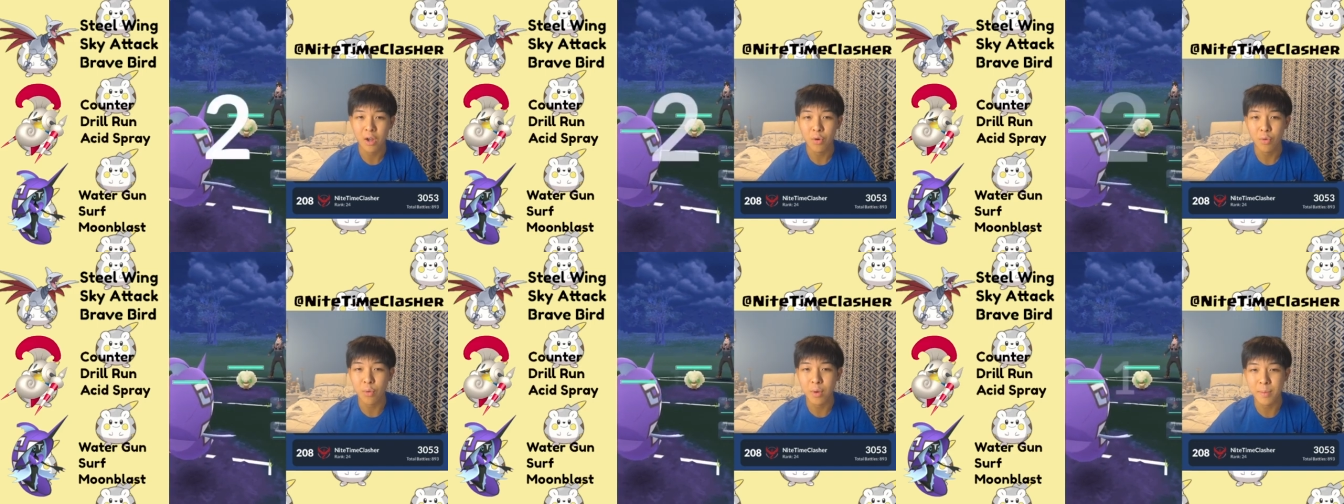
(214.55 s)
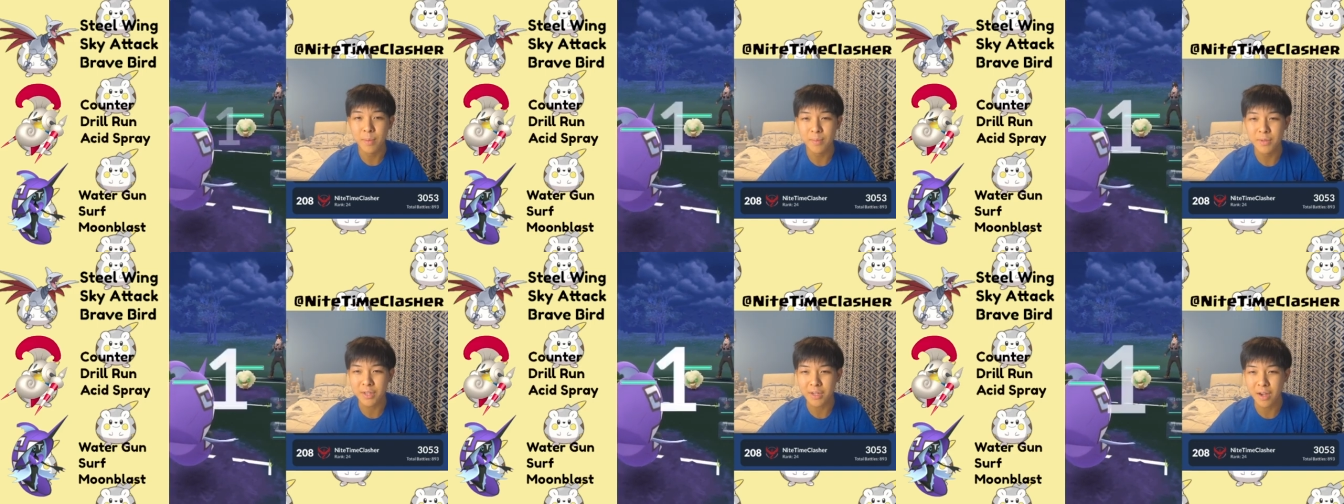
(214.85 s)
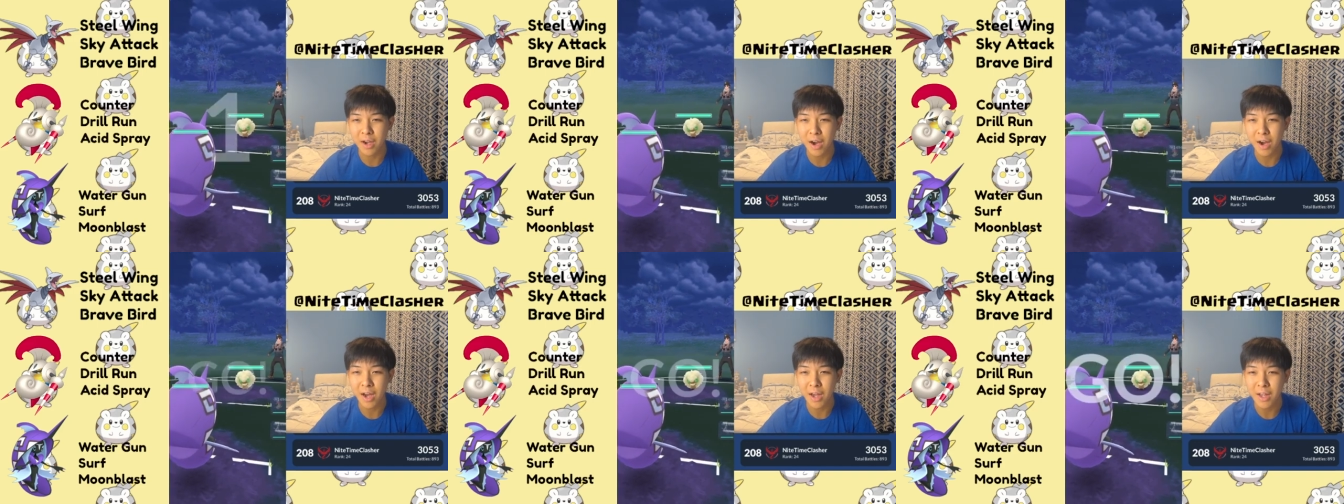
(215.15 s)

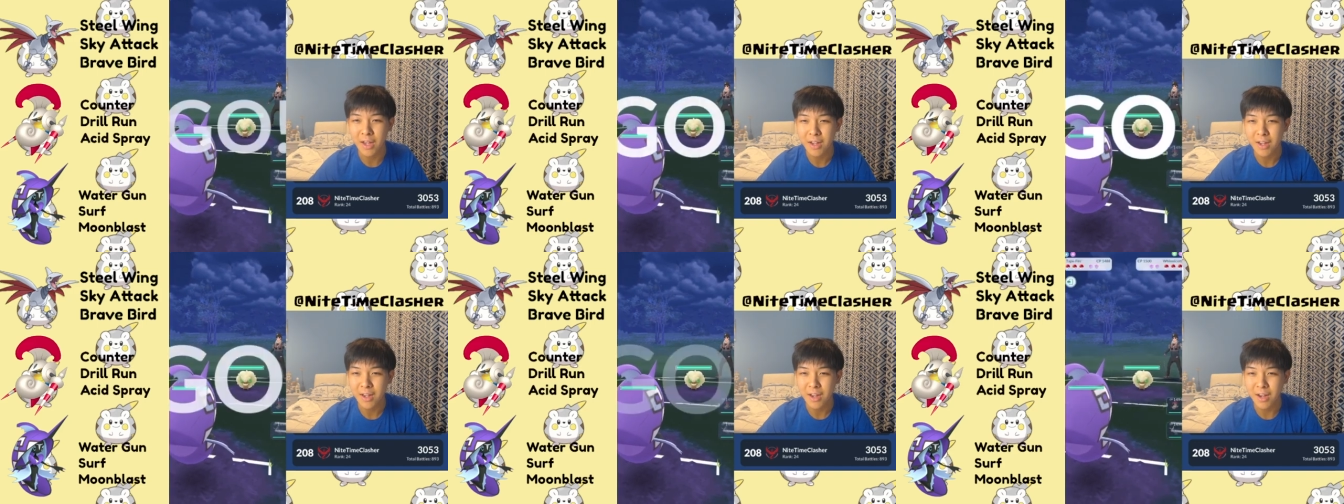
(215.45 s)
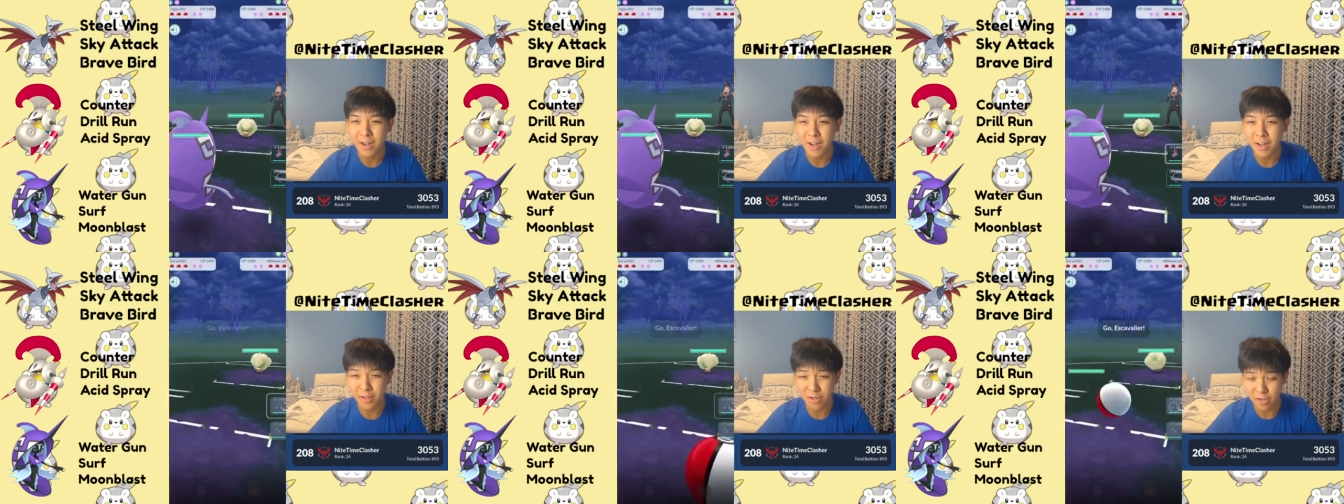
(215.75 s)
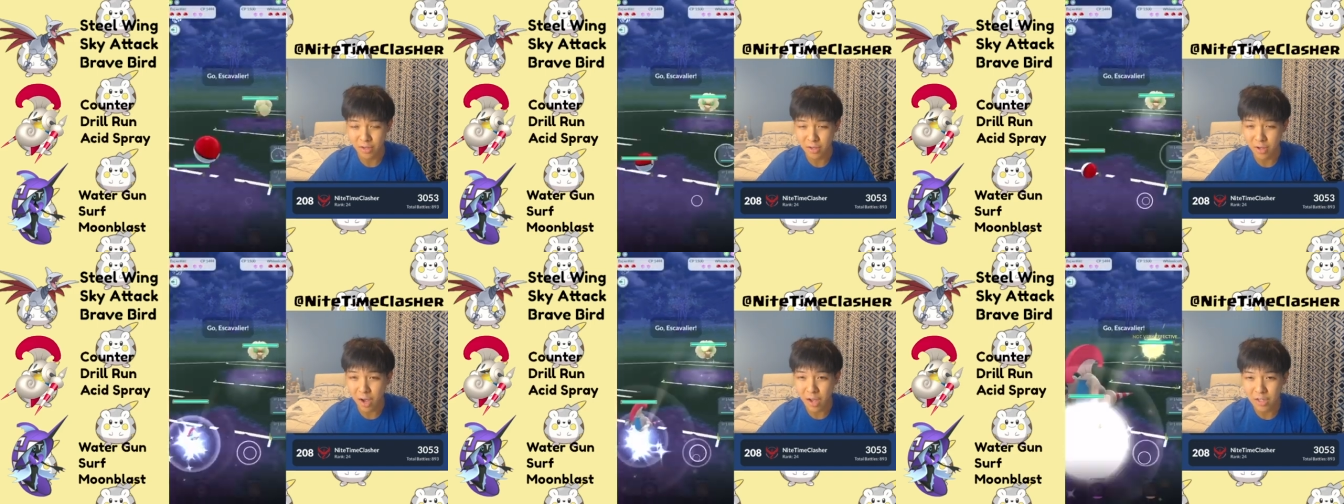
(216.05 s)
Whimsicott,
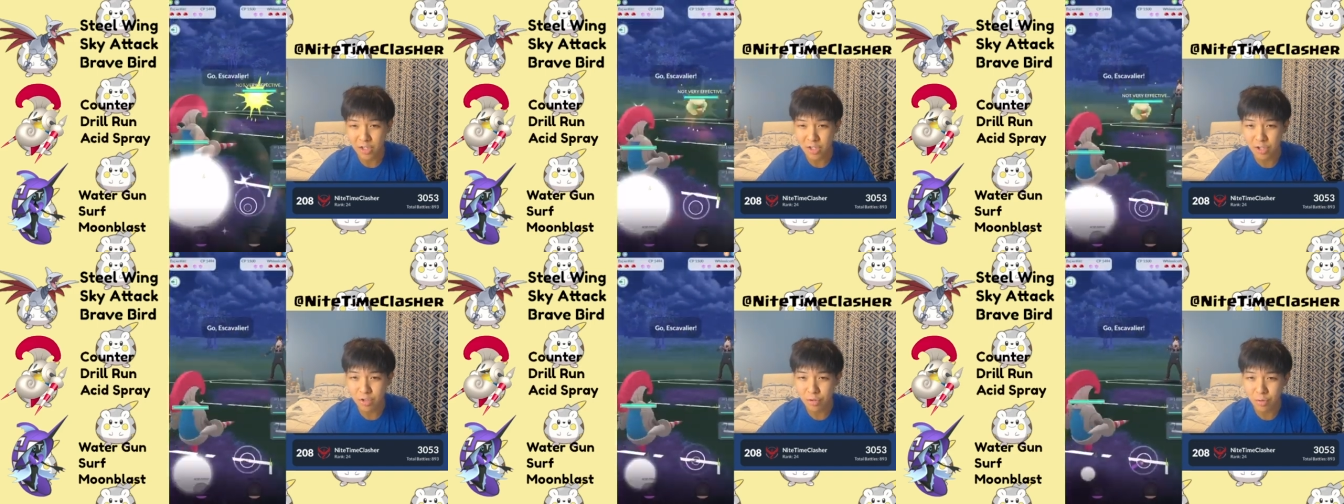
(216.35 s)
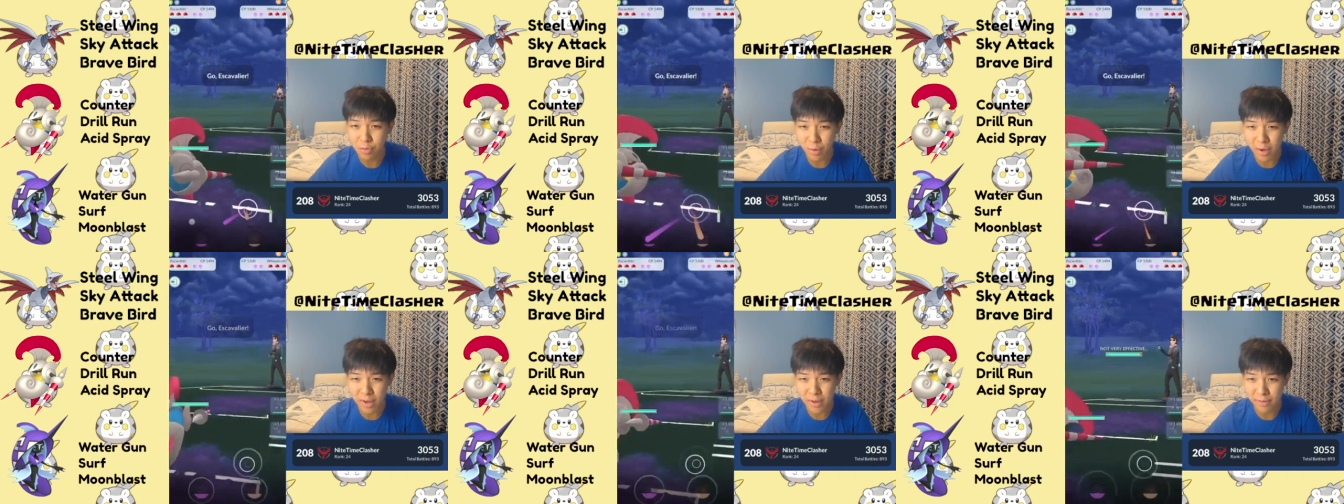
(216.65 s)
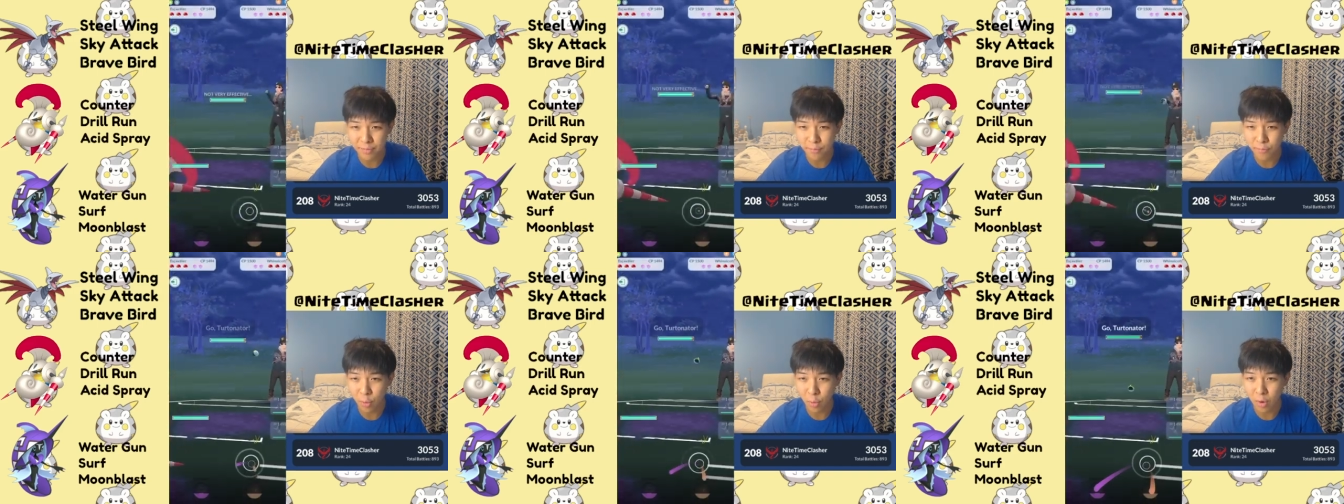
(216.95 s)
not too
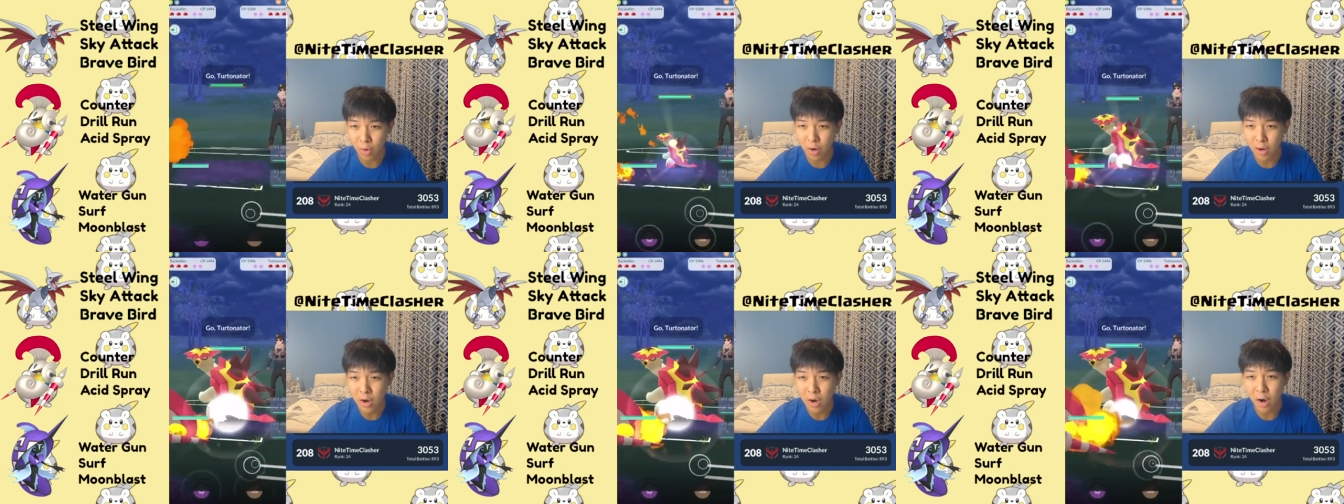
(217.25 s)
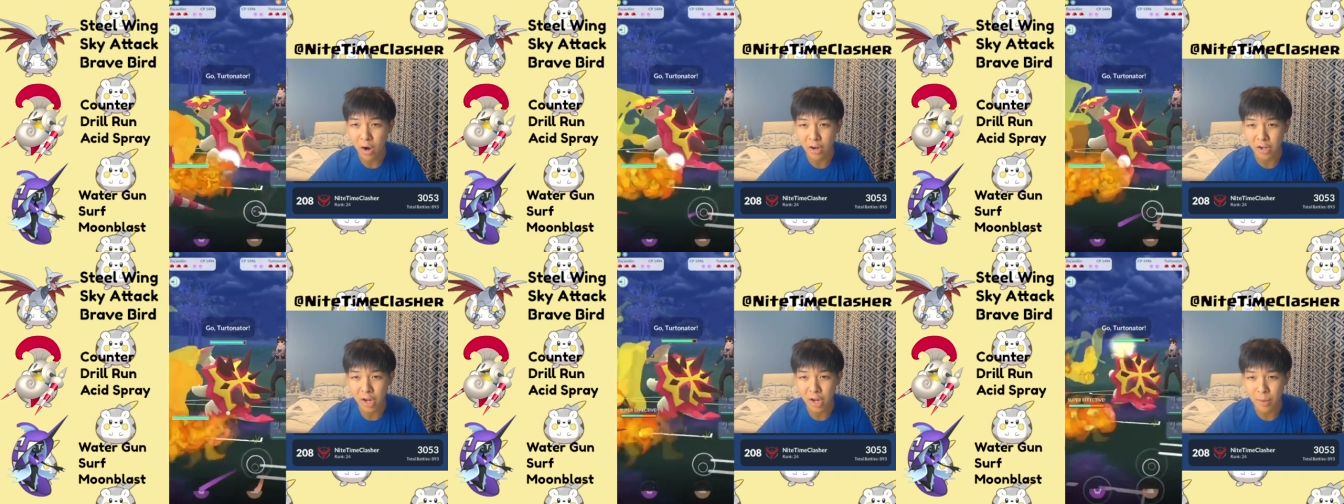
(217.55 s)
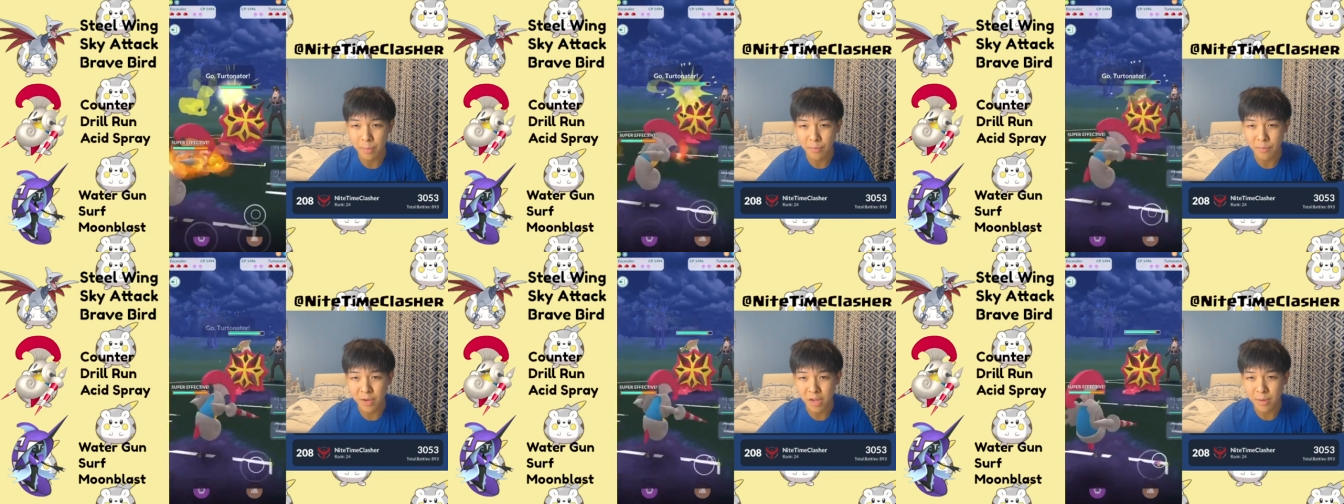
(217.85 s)
great for our
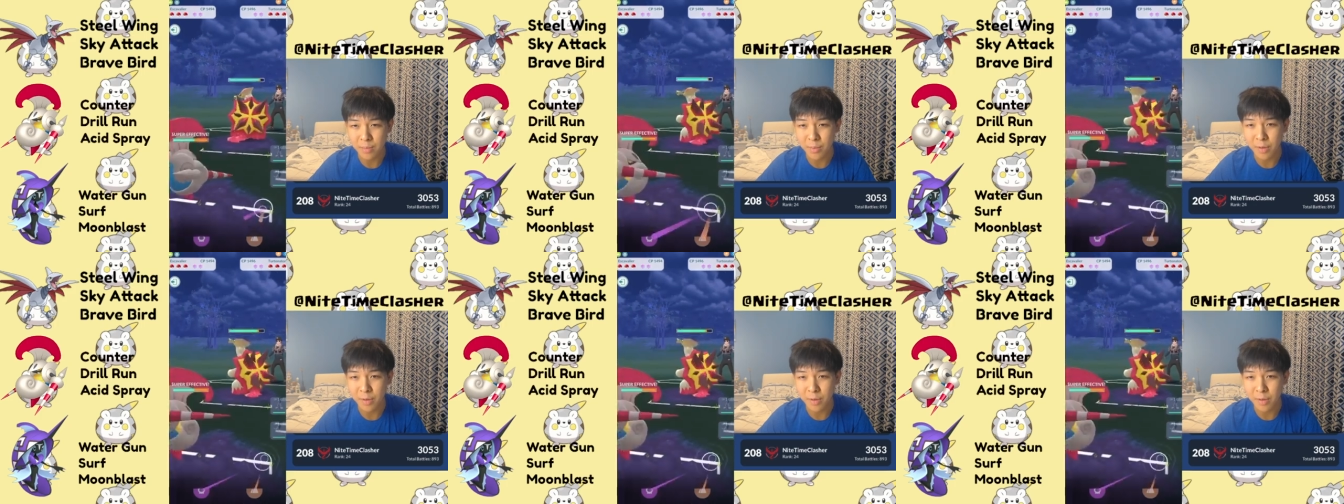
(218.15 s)
Tapu Fini,